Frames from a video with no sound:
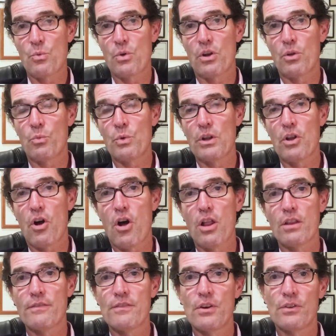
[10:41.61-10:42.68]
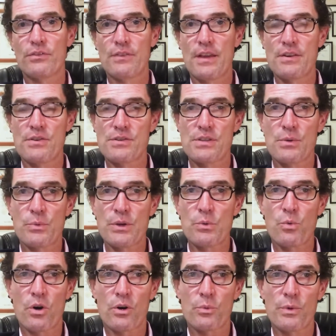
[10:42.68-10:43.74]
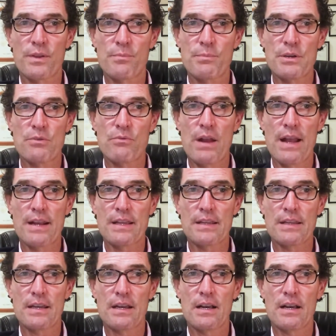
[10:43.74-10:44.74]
will all of those vendors that we work with be ready?